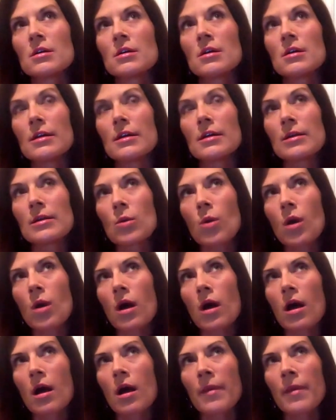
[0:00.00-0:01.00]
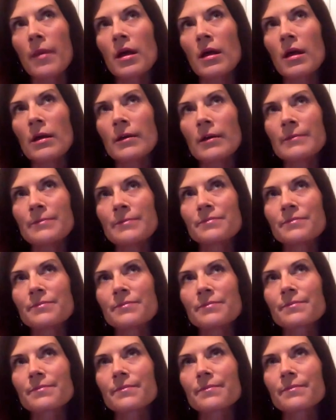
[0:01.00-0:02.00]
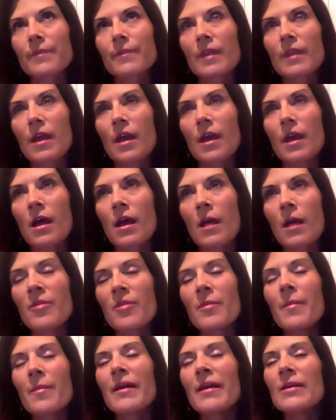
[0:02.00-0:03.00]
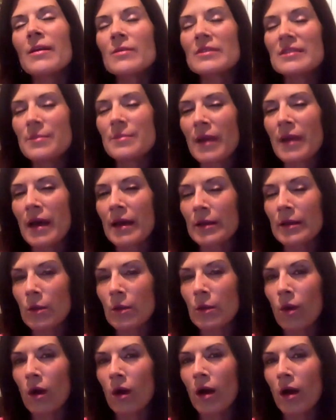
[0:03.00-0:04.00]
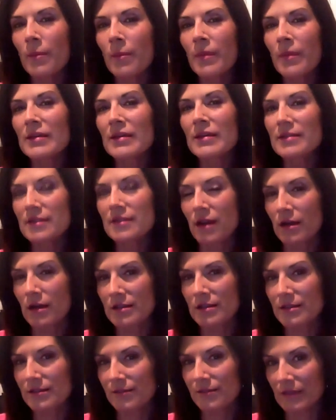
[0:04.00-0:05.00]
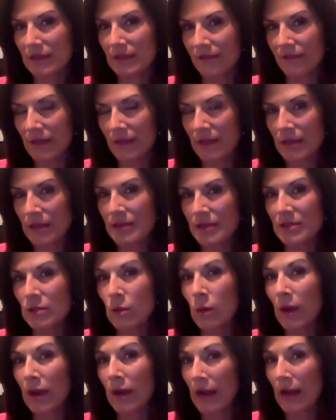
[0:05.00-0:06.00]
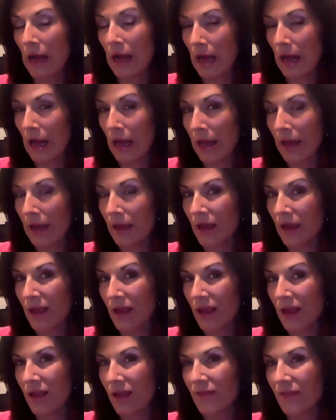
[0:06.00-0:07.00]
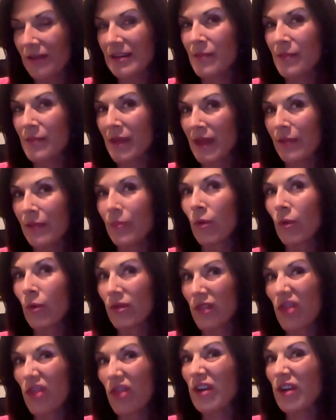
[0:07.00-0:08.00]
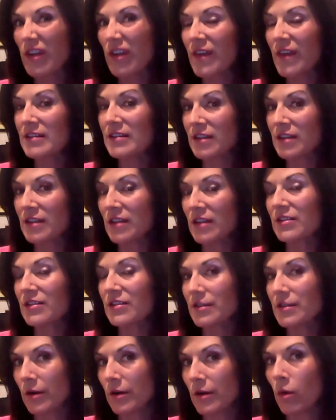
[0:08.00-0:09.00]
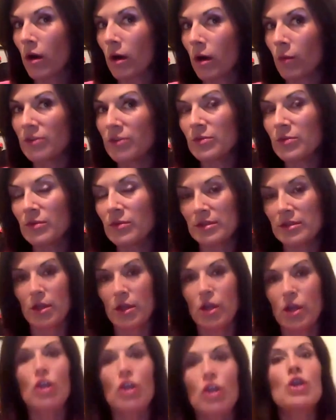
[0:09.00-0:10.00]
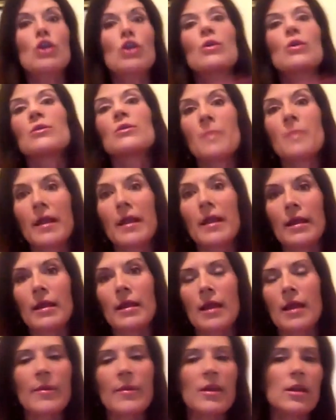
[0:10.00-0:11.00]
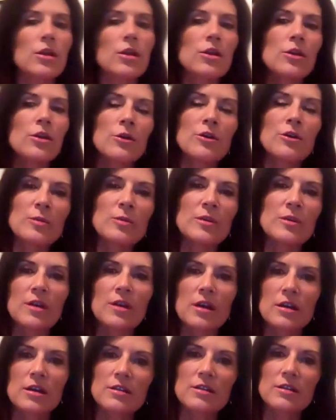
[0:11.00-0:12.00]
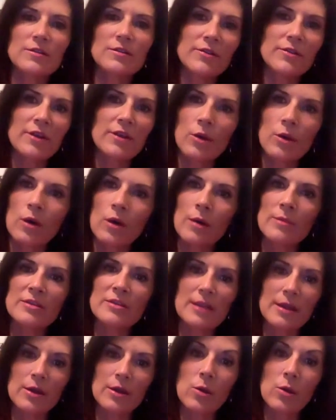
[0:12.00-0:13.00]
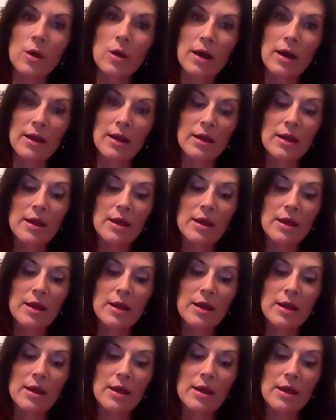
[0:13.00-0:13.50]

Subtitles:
in Guam, the money wasn't bad in Guam because the cost of living is quite high. In fact, I made more than $30,000 a year in Guam, which was huge money. I mean, huge, but the cost of living in Guam is like Hawaii.